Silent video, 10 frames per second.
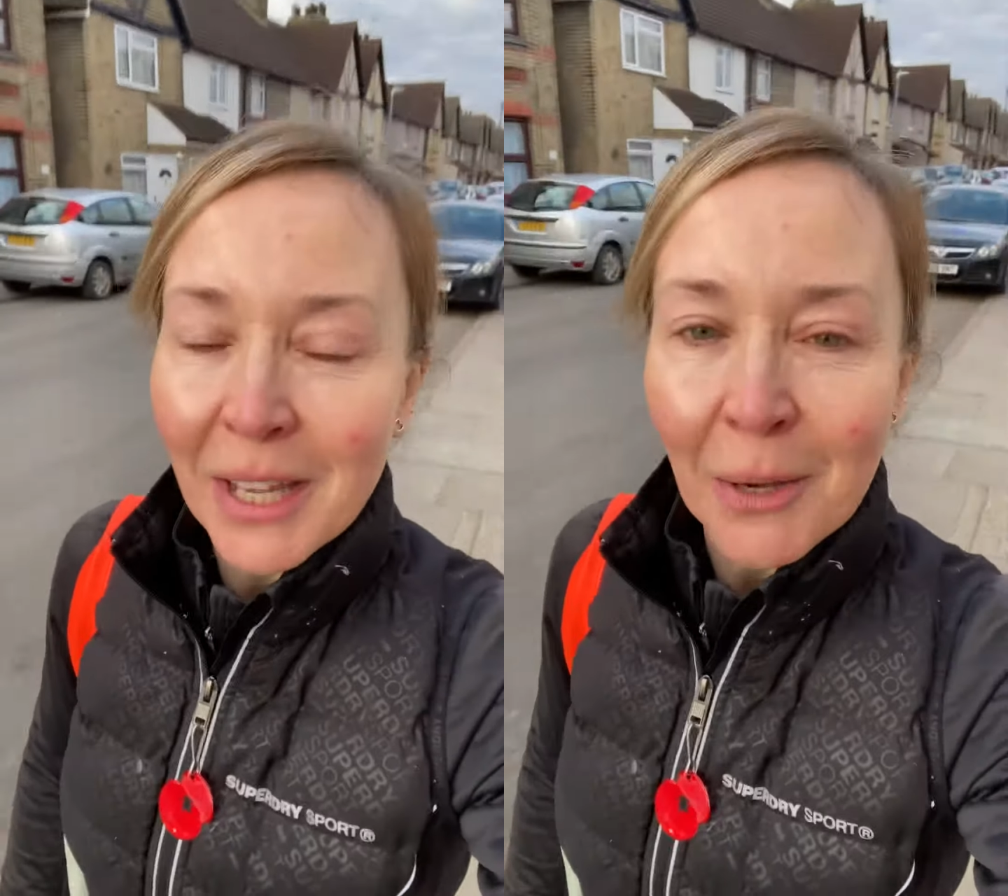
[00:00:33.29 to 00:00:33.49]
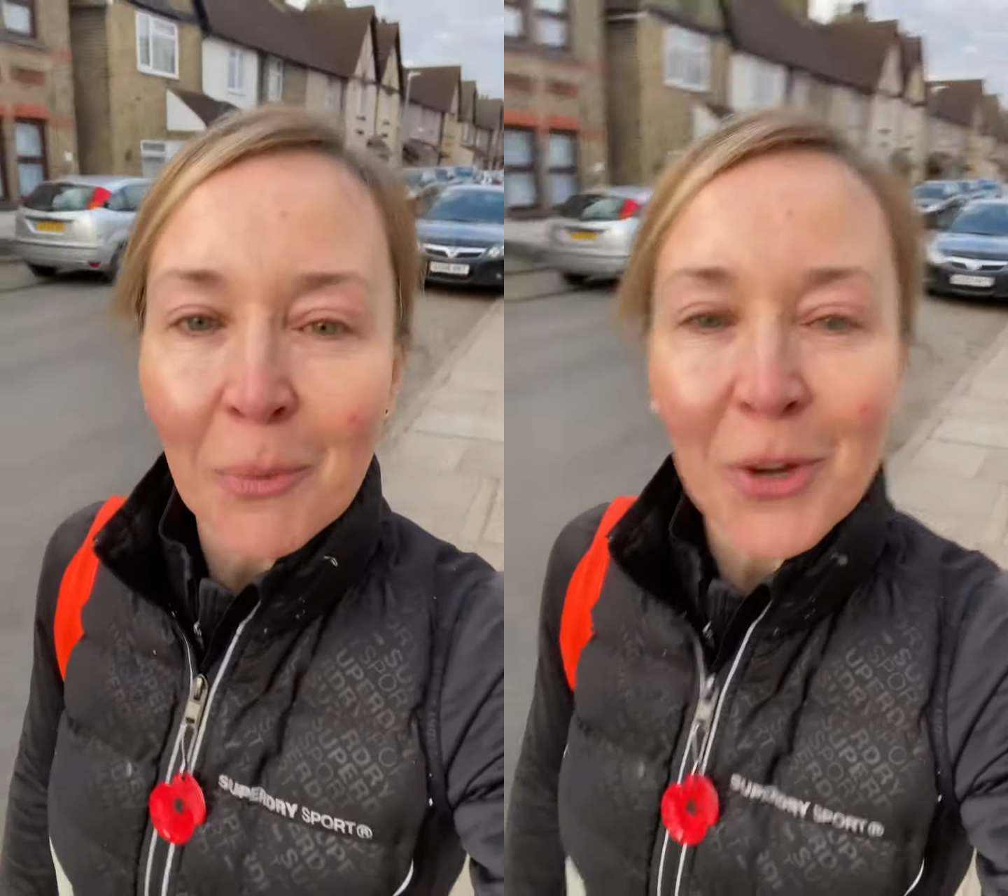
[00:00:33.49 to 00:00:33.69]

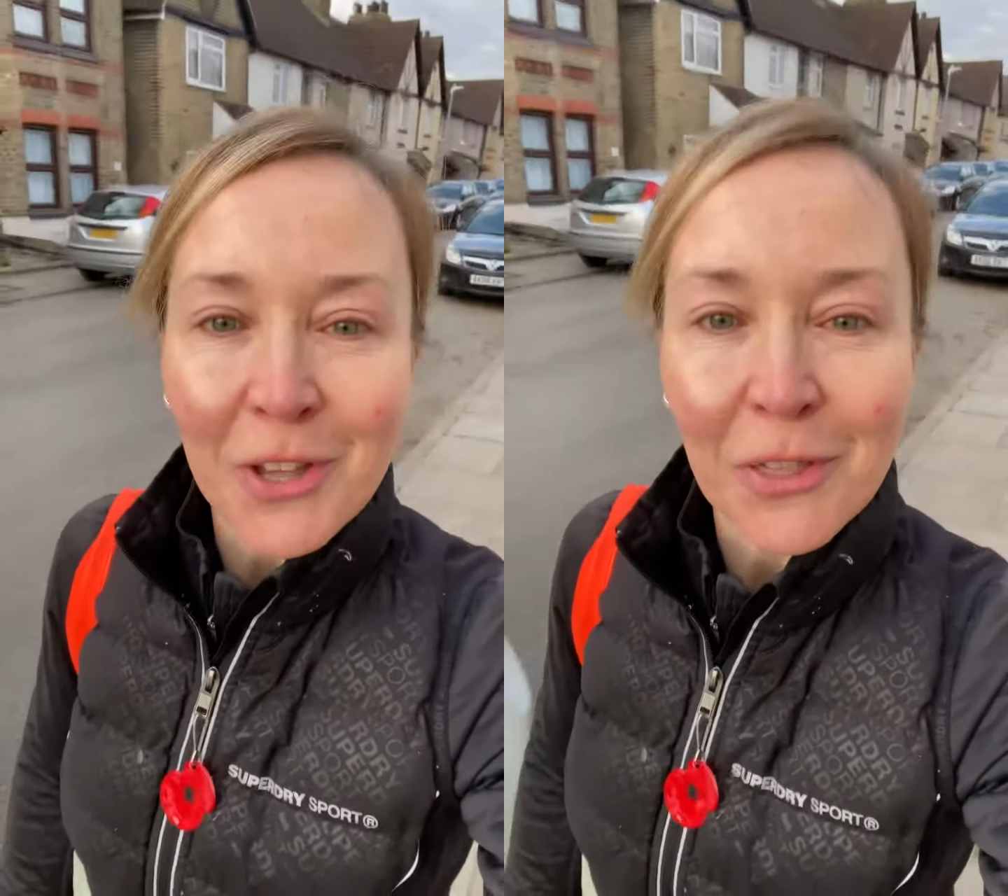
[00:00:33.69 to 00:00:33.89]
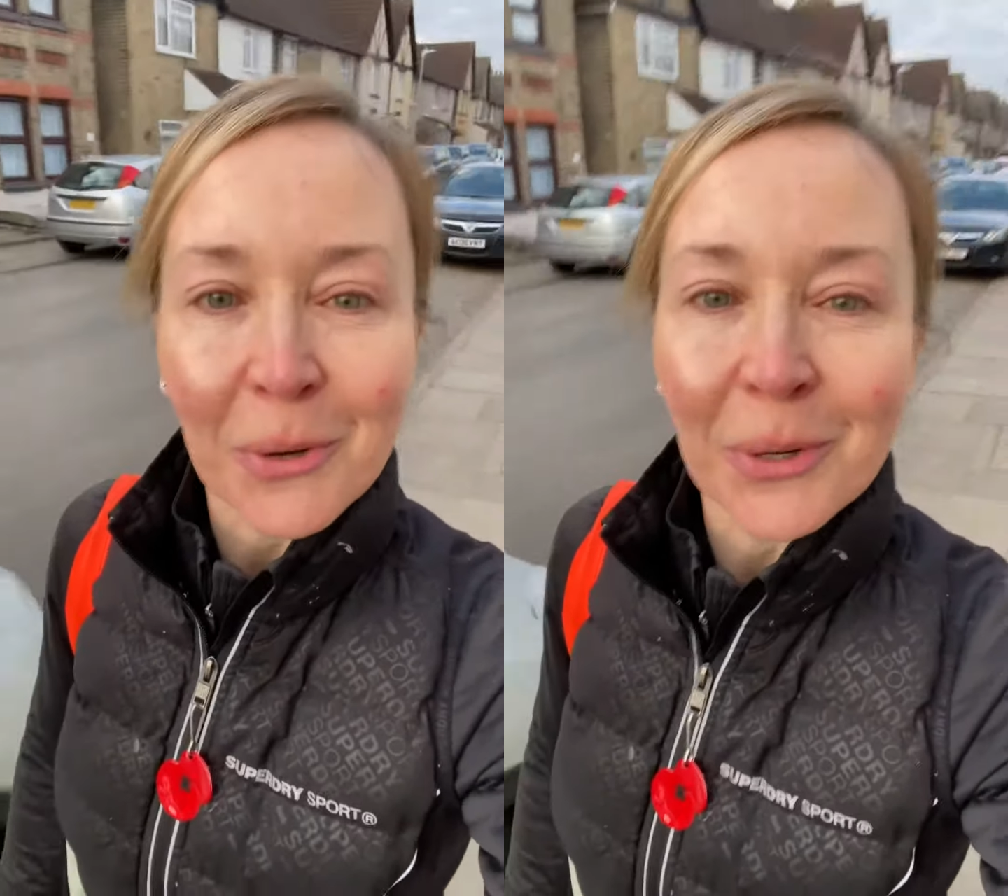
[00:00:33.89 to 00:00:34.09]
What are your
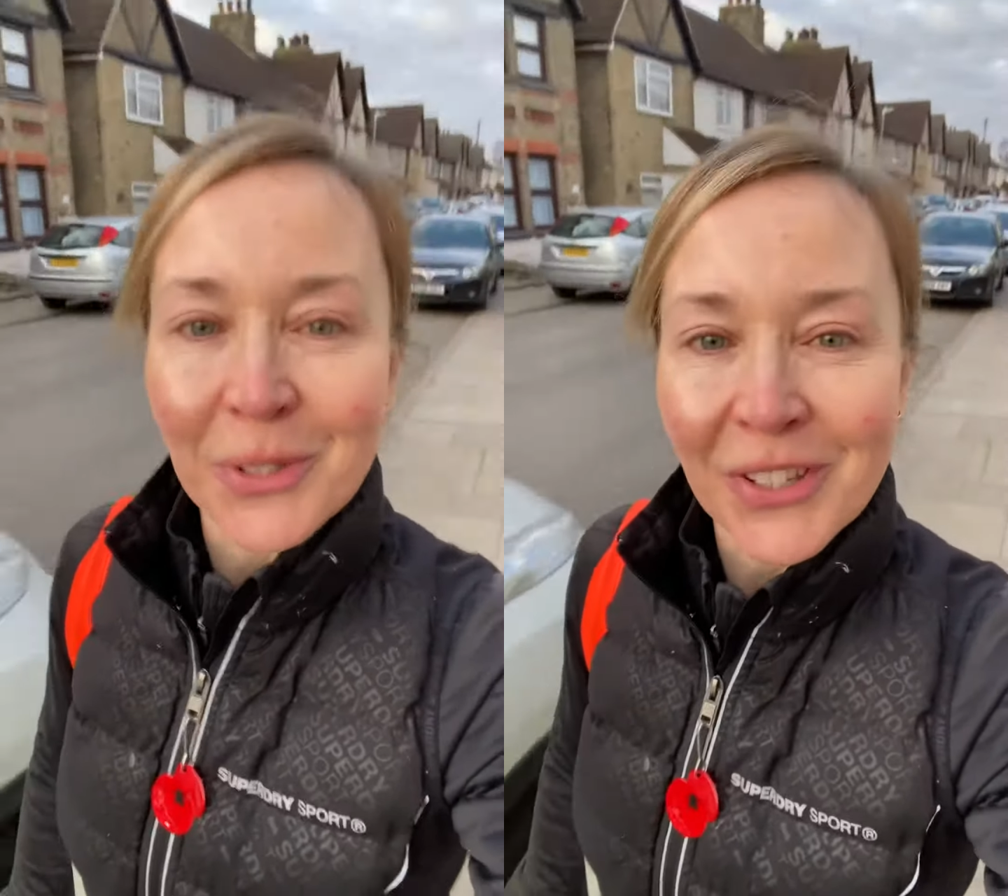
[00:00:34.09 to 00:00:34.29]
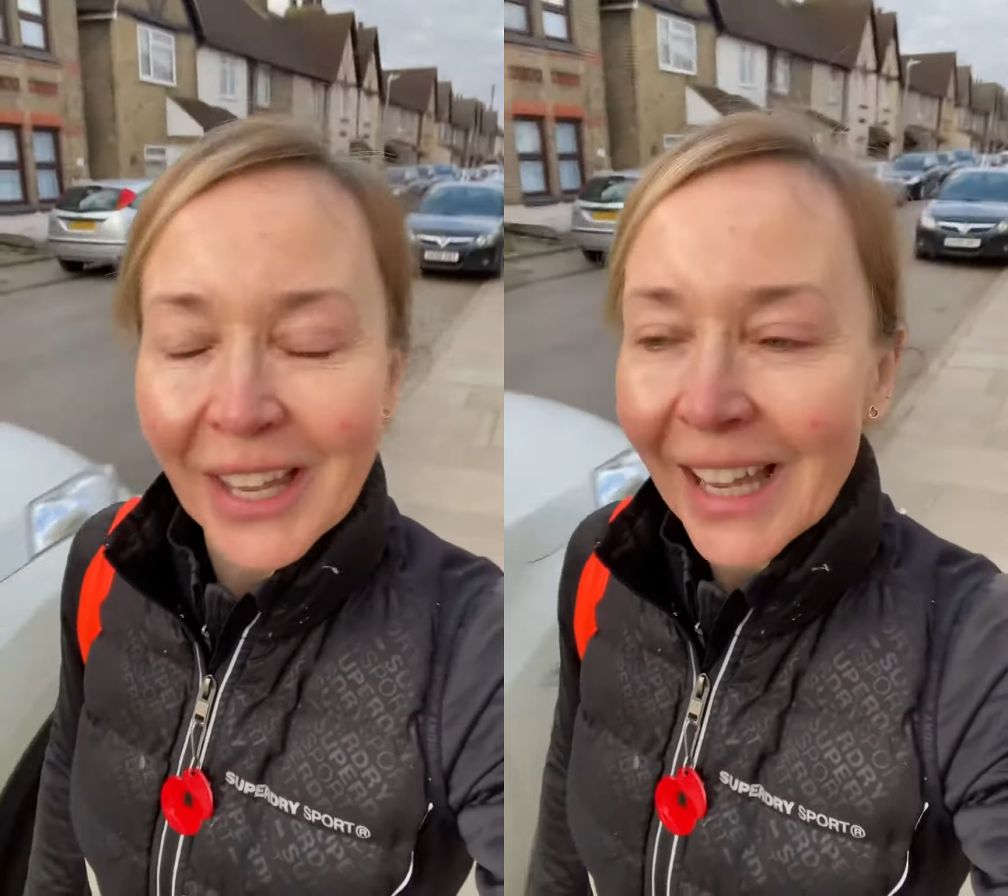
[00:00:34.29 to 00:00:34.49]

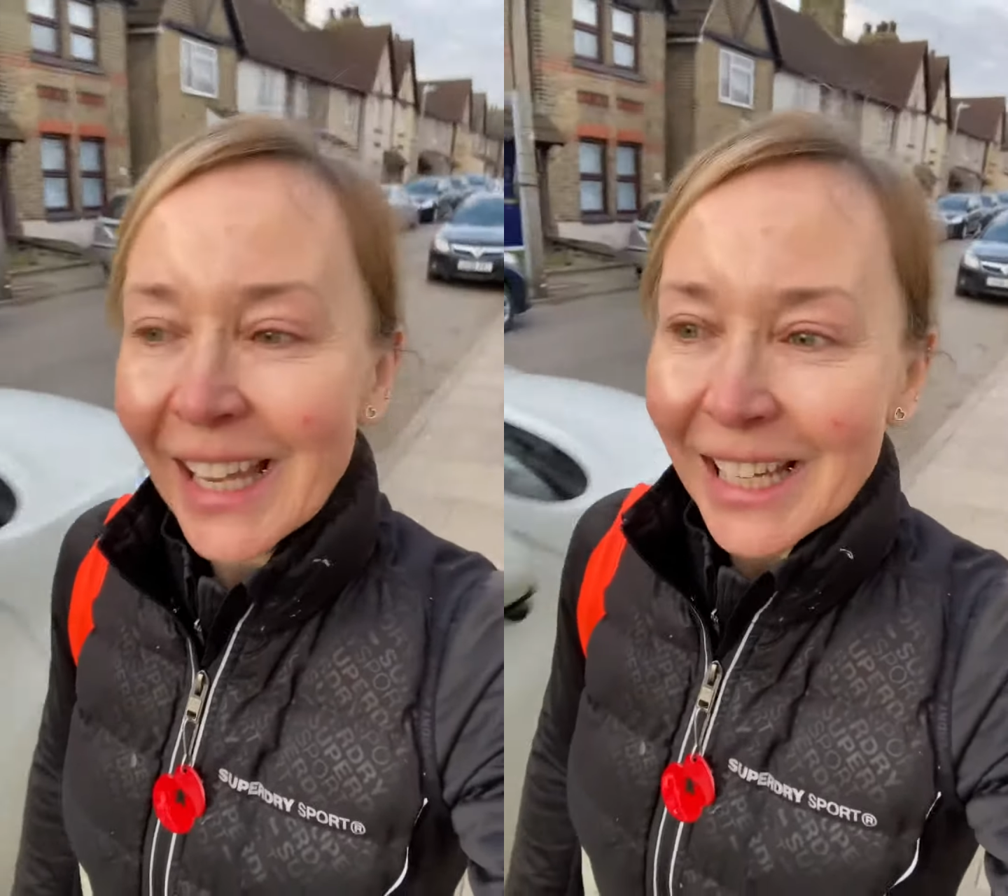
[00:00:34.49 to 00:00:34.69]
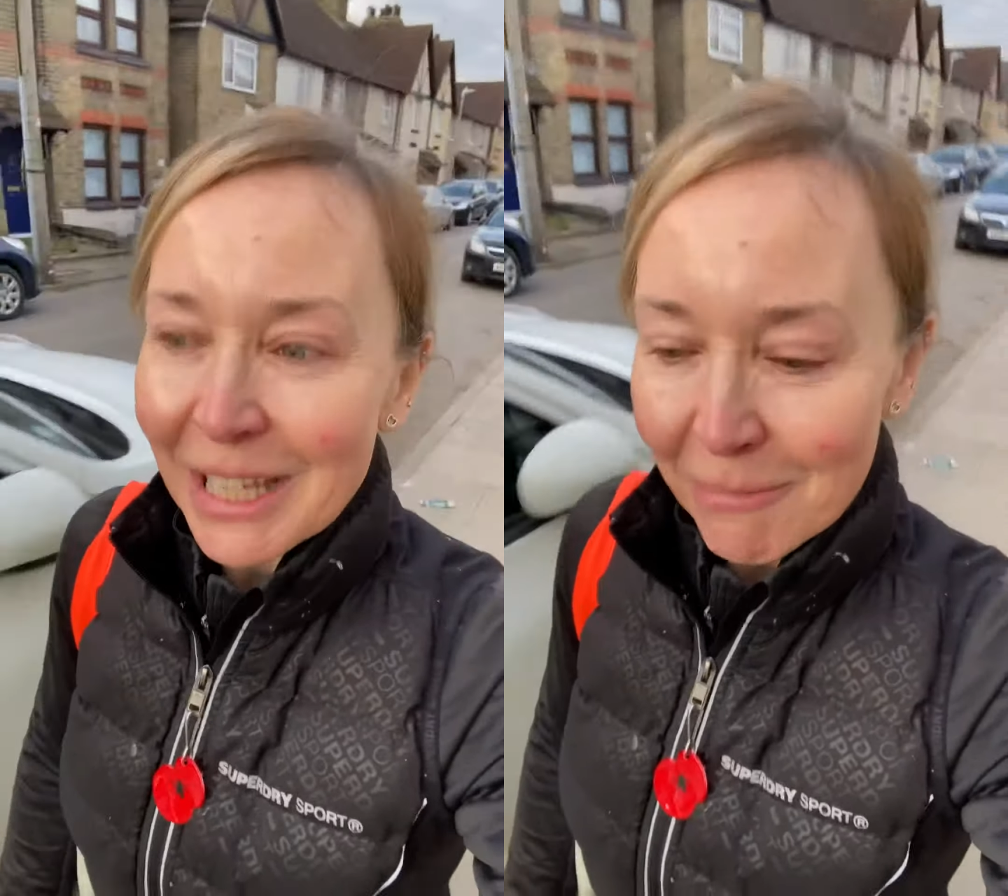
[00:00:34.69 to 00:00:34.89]
thoughts?
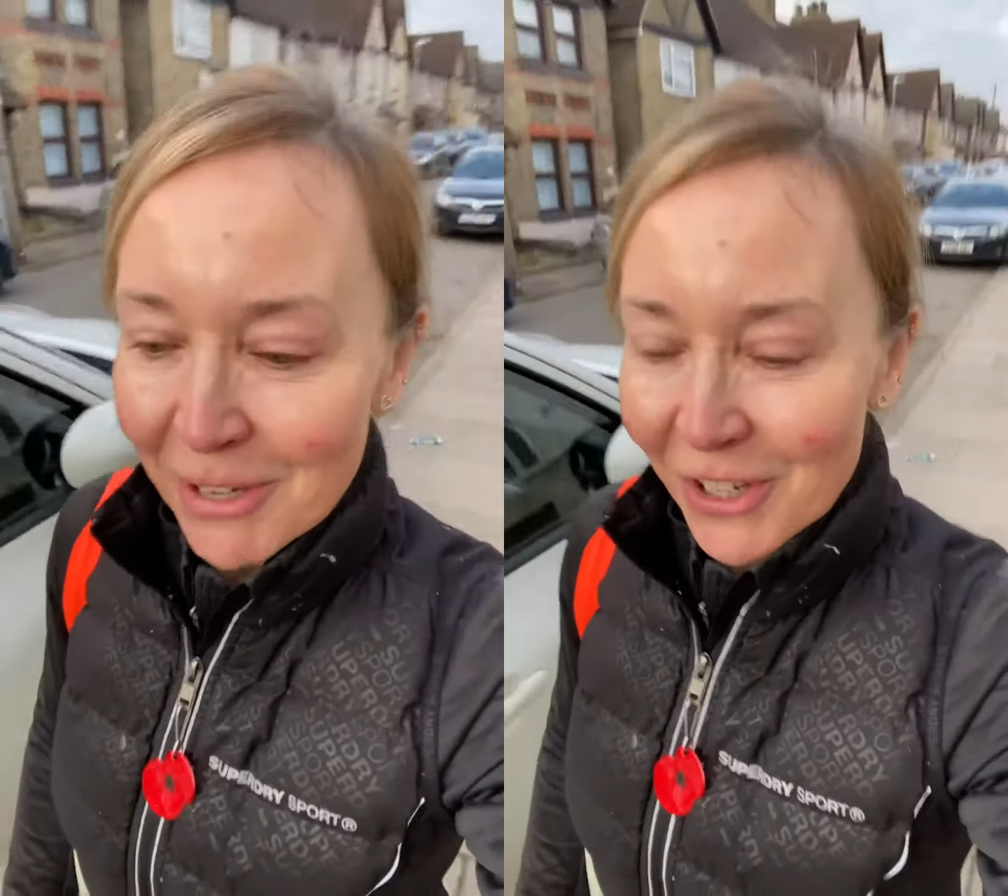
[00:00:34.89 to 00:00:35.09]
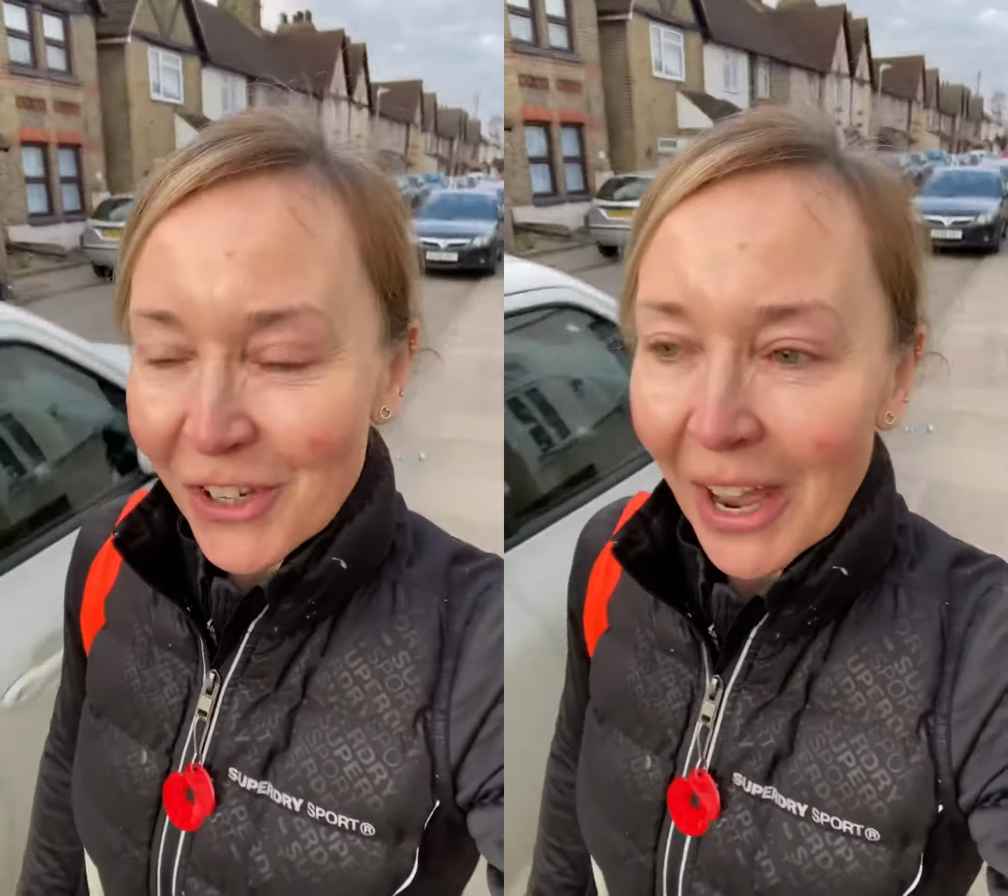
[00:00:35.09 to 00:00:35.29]
Give me a
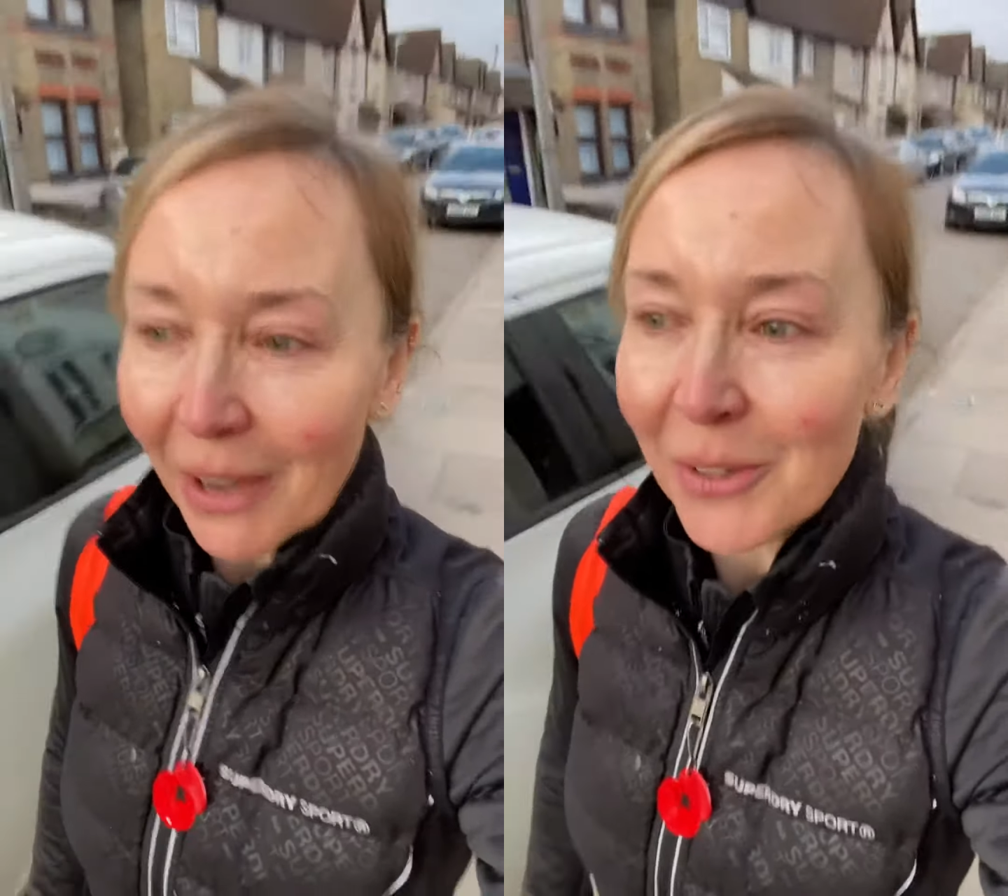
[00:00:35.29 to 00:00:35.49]
shout.